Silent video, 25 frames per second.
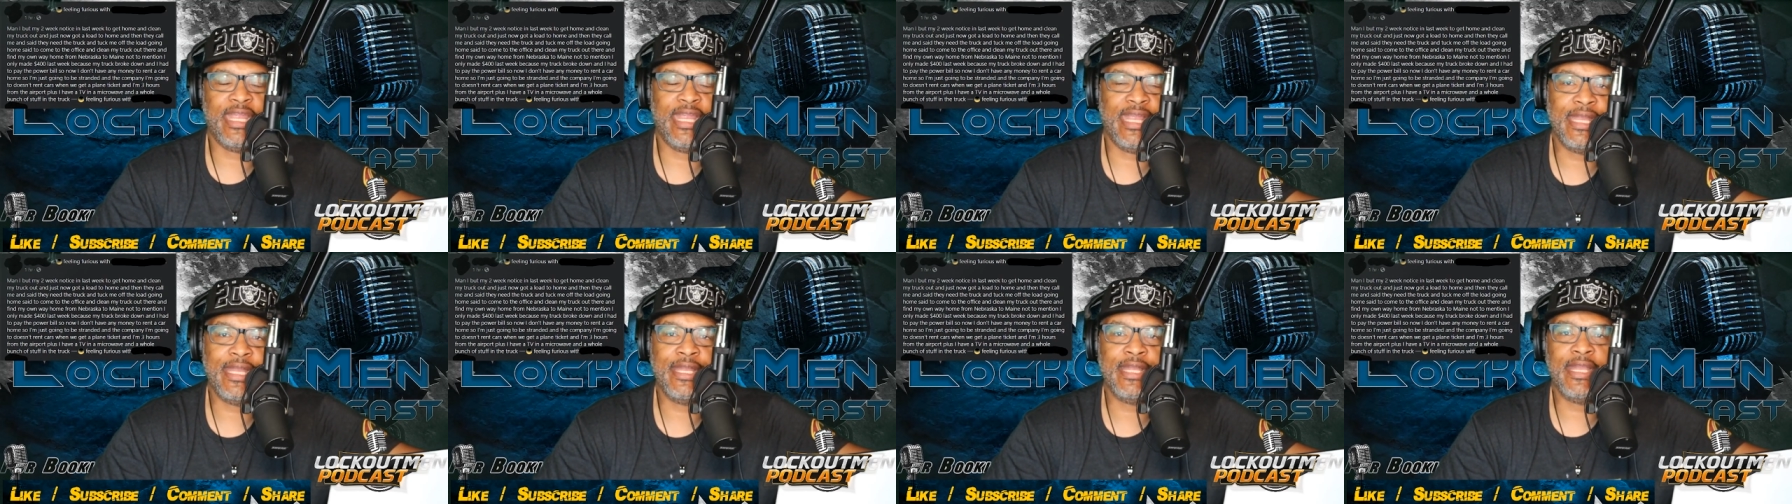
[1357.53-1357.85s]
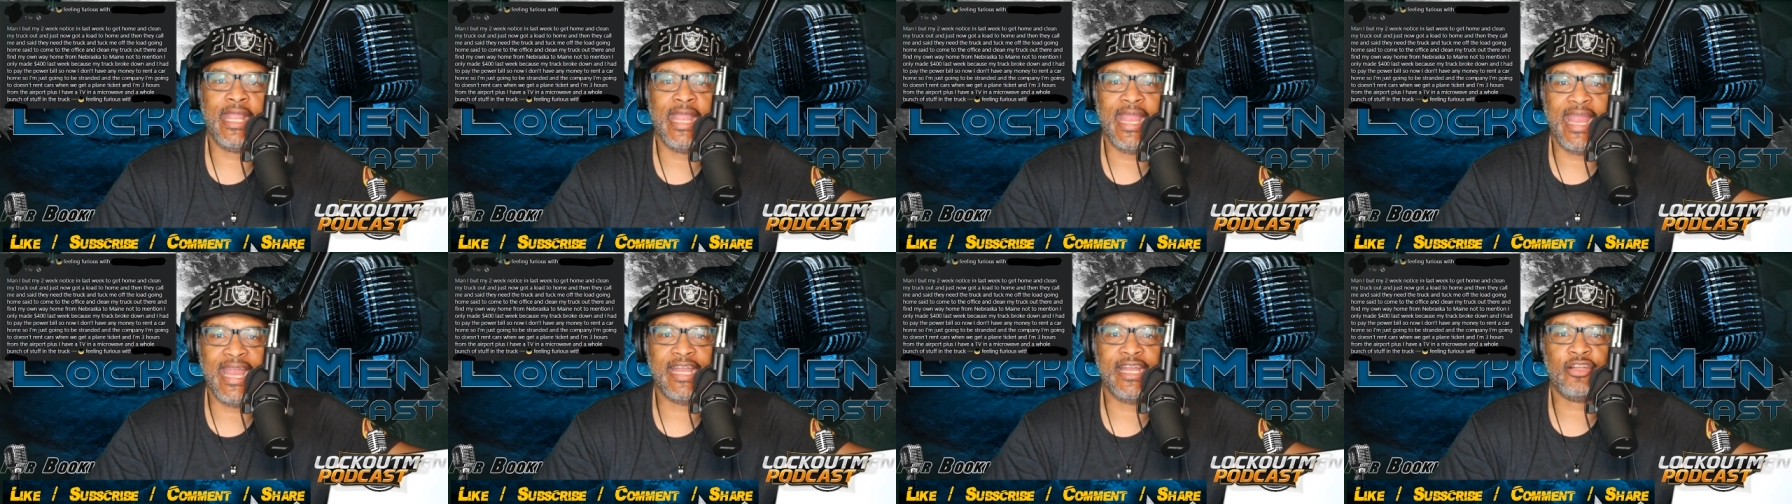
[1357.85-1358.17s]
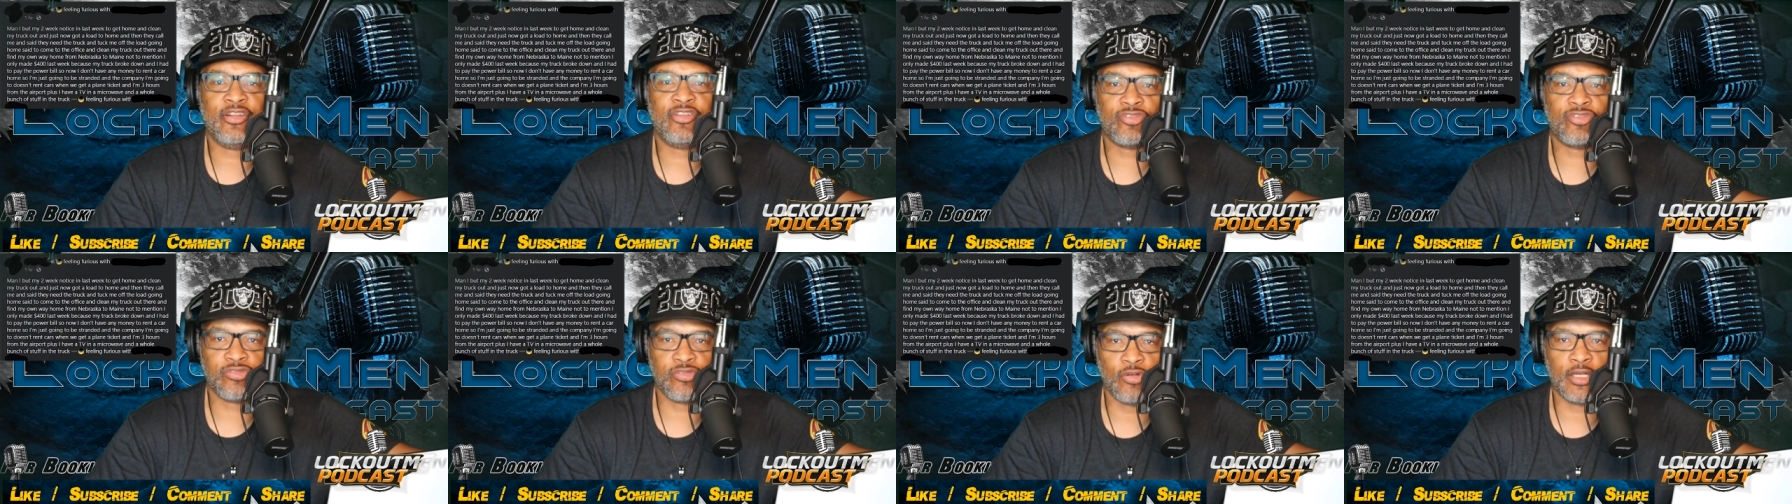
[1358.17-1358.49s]
in a
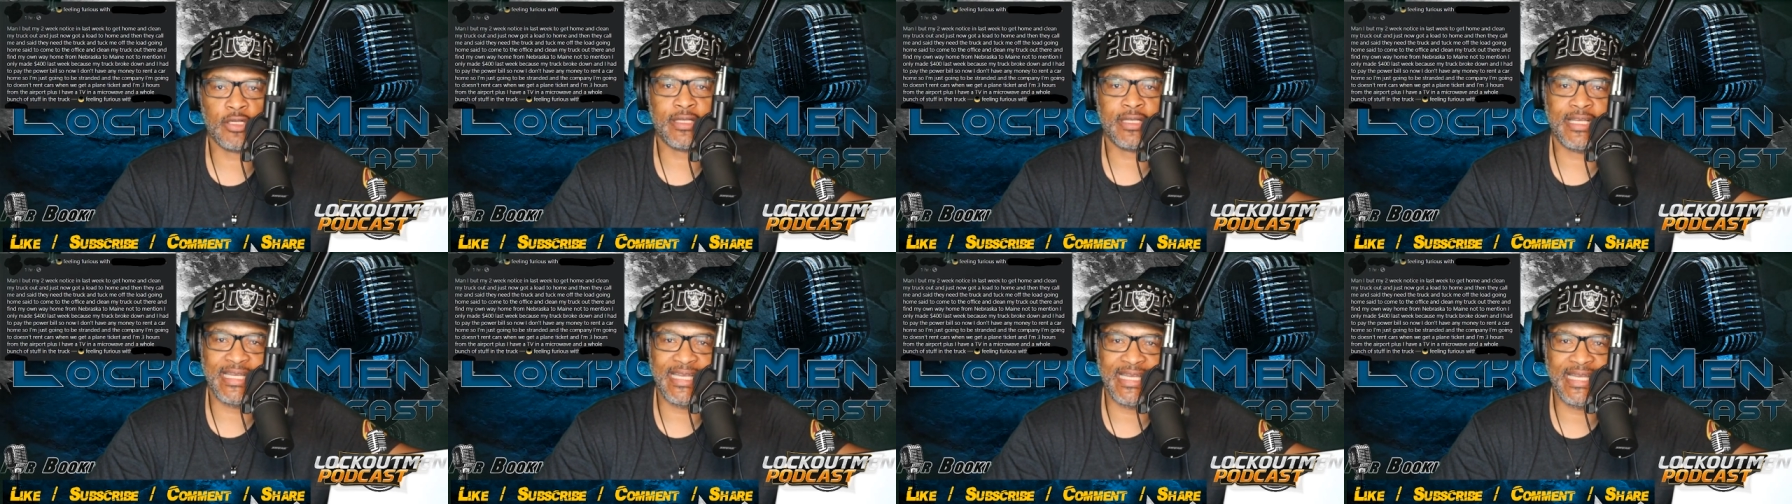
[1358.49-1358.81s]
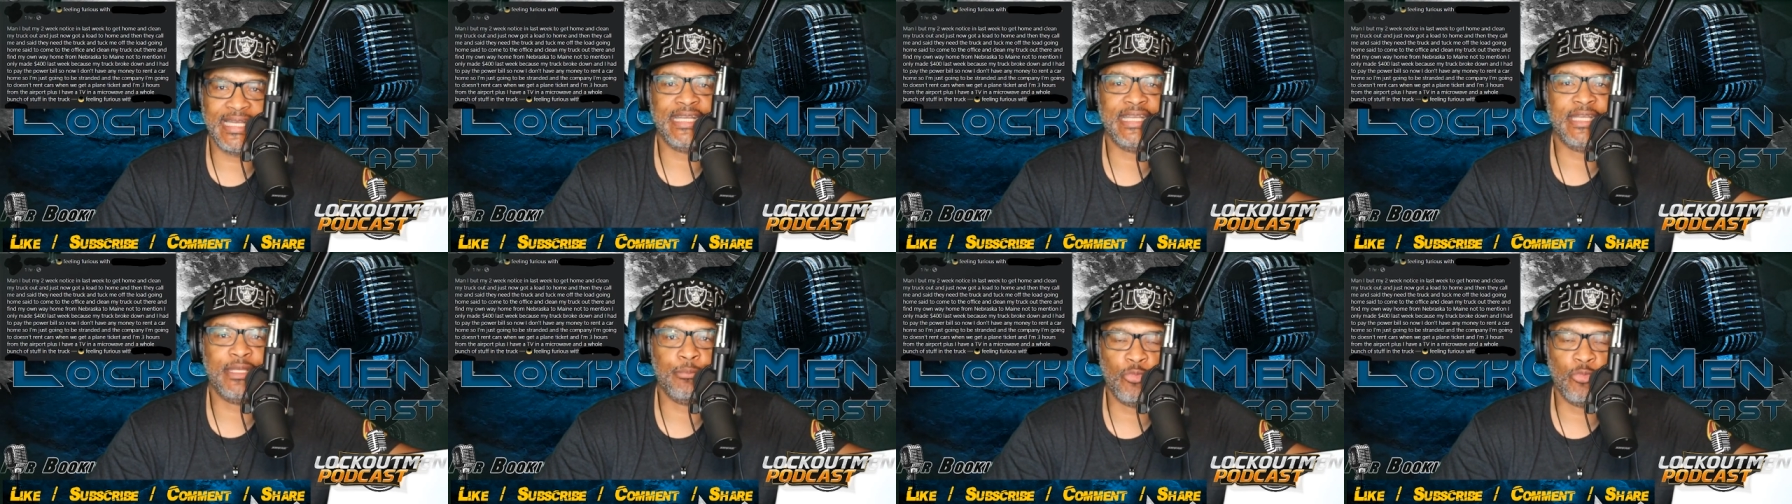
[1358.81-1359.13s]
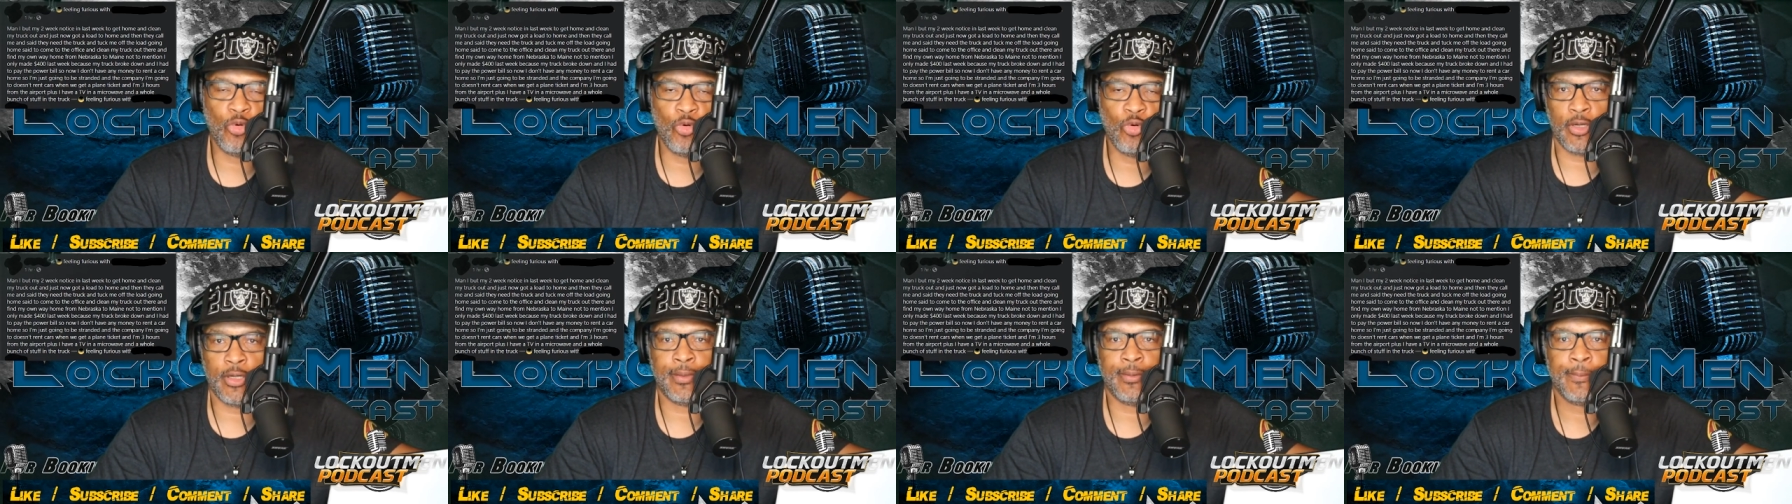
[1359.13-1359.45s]
truck
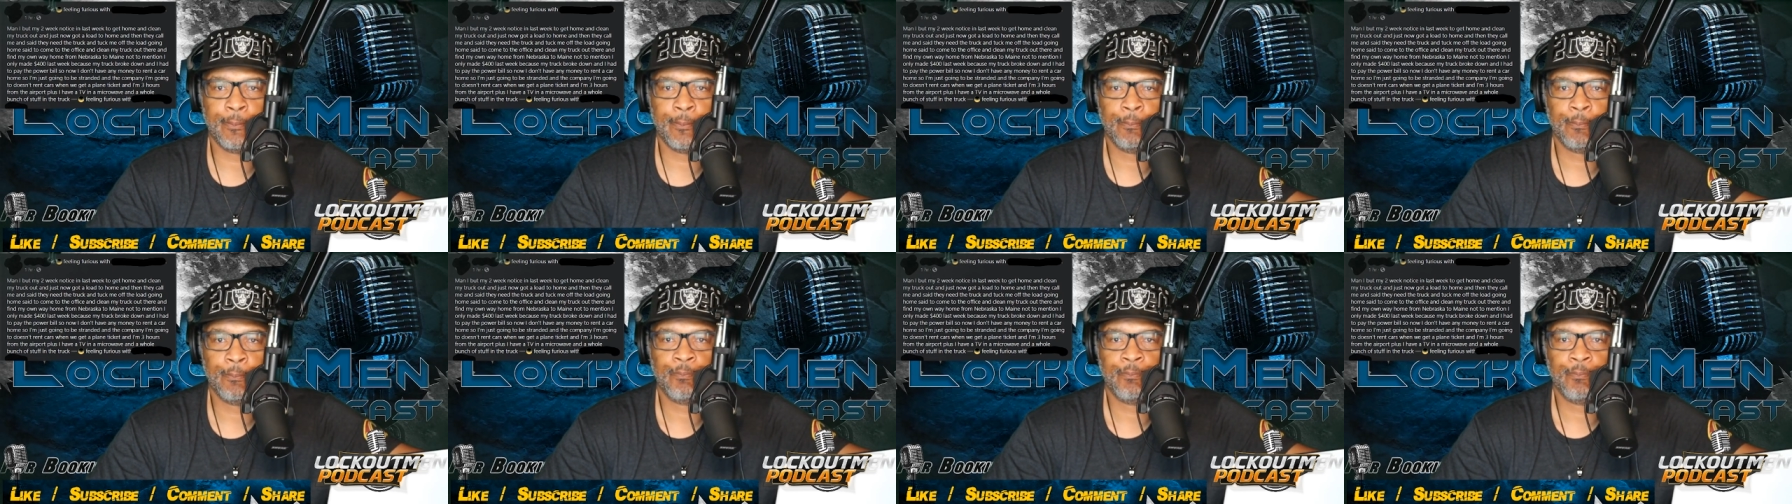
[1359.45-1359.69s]
anymore.